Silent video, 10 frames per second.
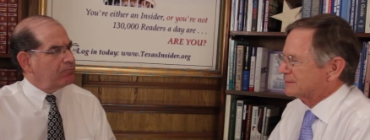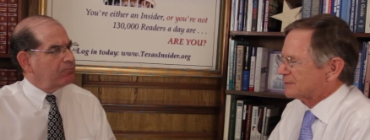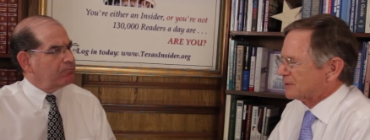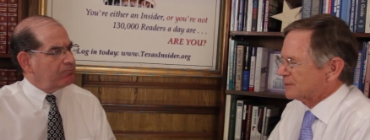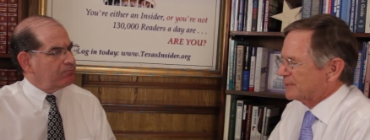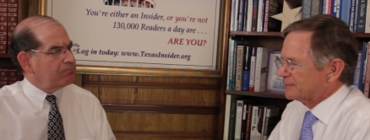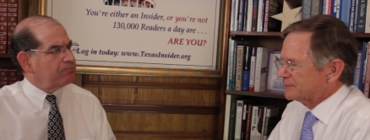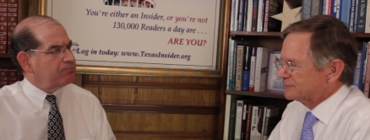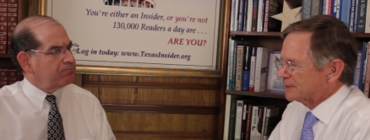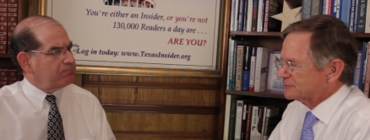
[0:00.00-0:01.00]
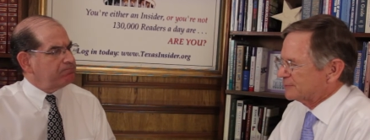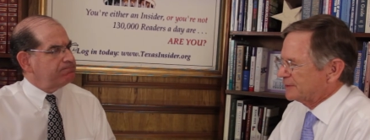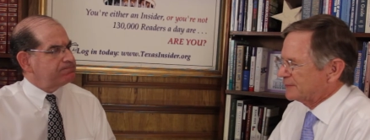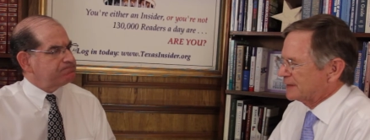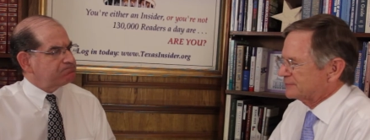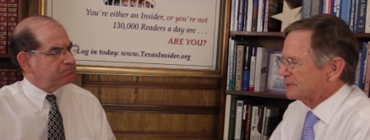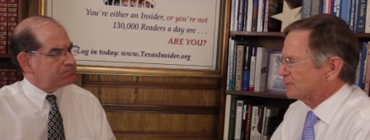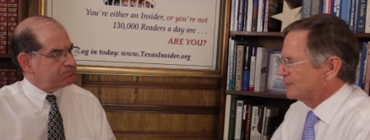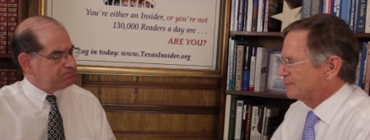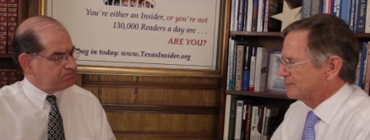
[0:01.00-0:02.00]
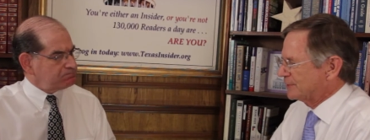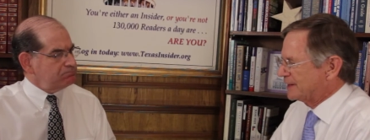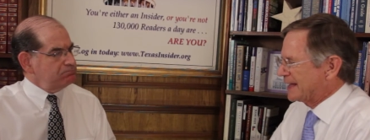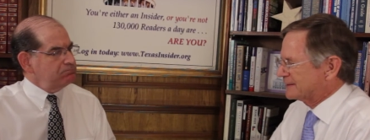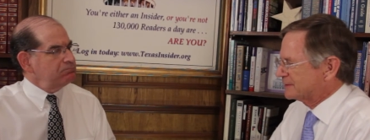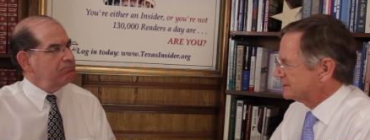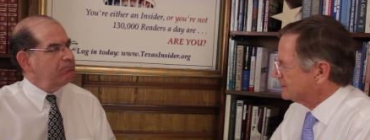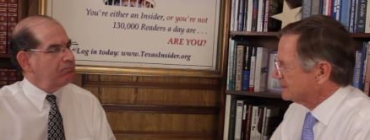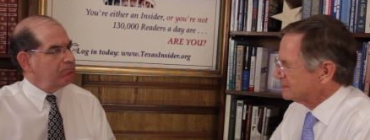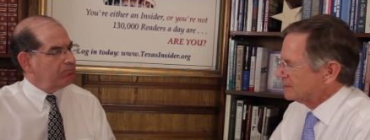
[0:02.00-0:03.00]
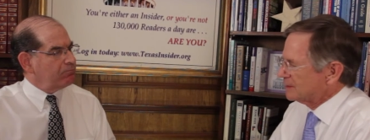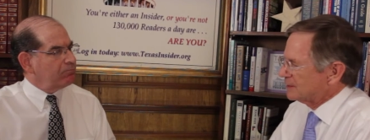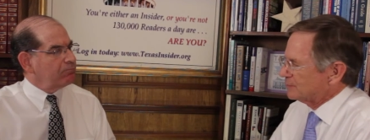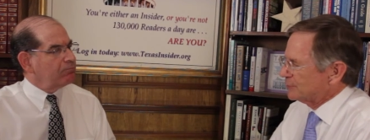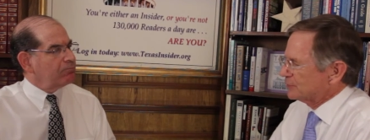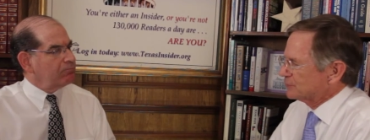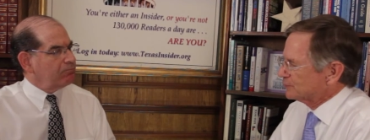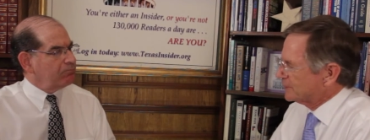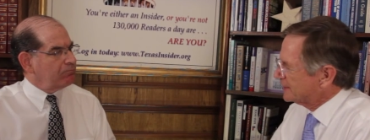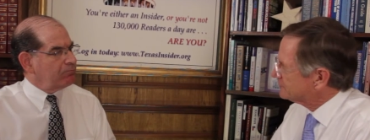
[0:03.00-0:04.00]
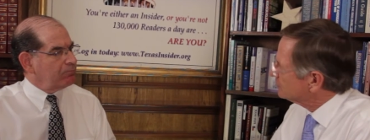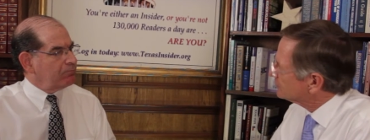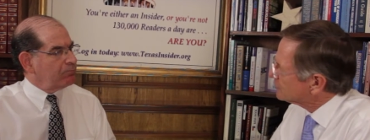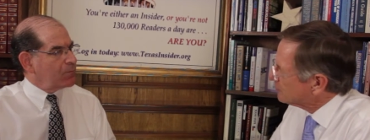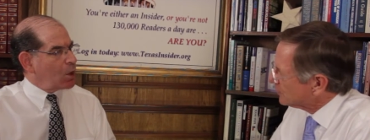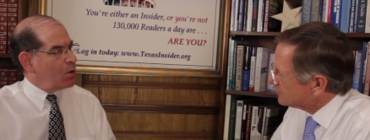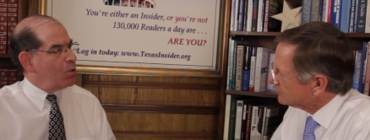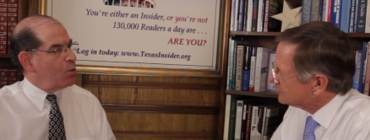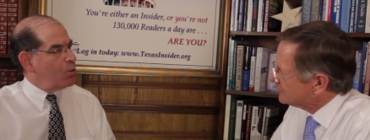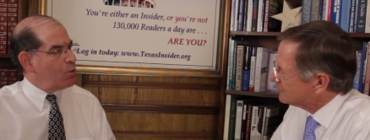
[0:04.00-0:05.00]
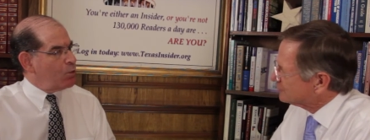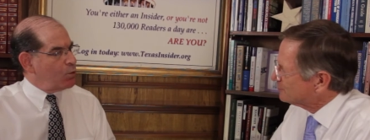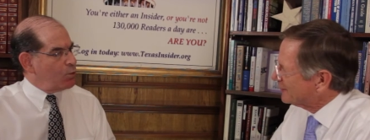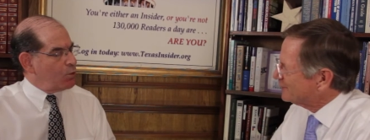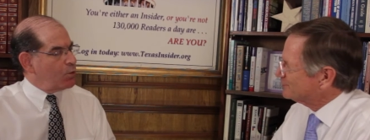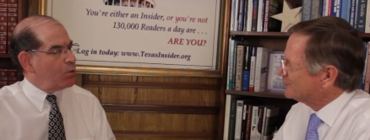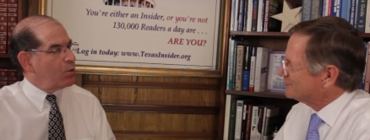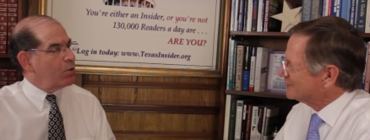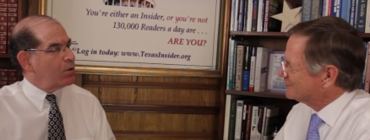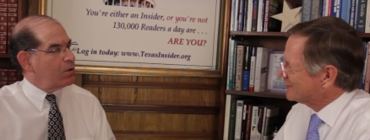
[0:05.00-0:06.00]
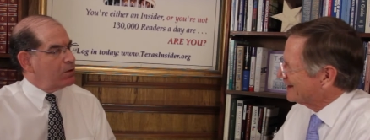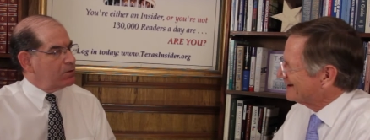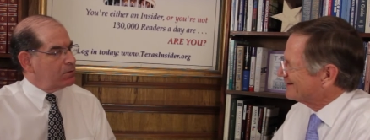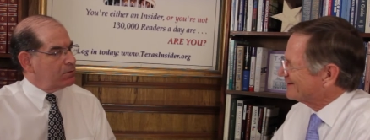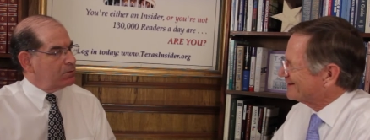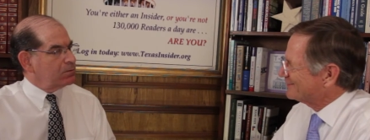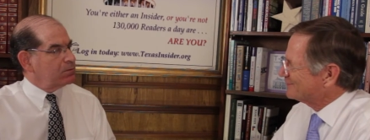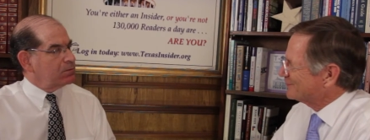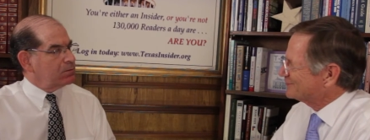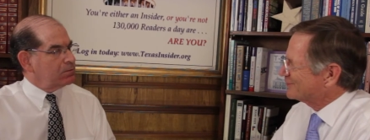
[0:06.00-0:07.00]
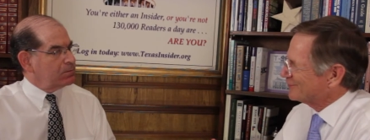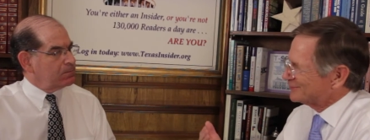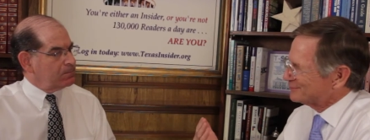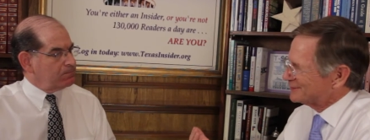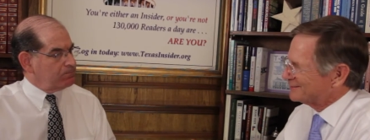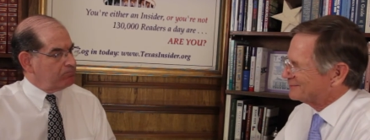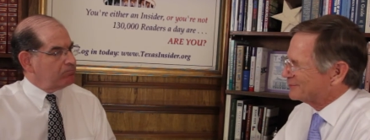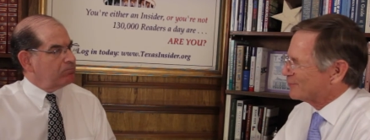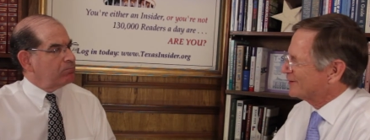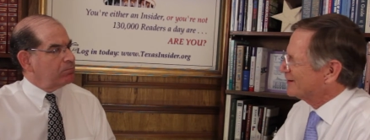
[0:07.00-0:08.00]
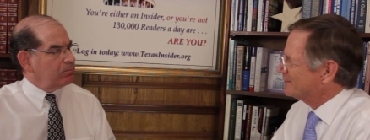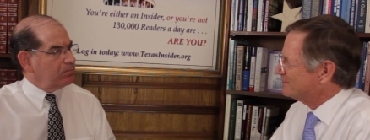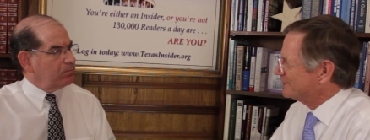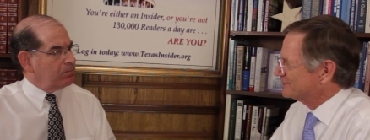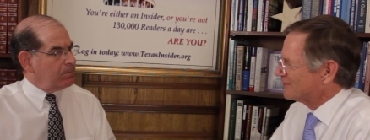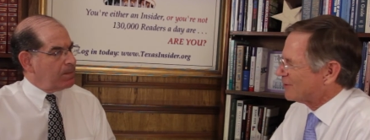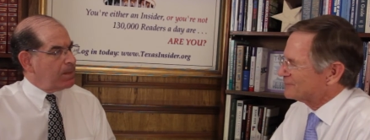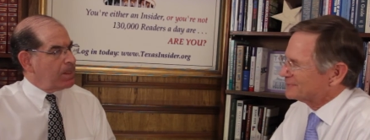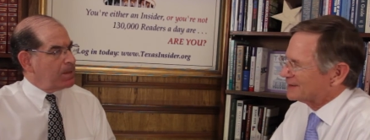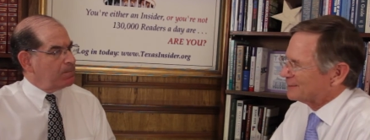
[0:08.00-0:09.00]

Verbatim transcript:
Speaker 1: talk about the Science Committee that I chair, we've enacted ten uh, bills. One had to do with commercialization of space, which is exciting. Uh, what's going to be going up is oftentimes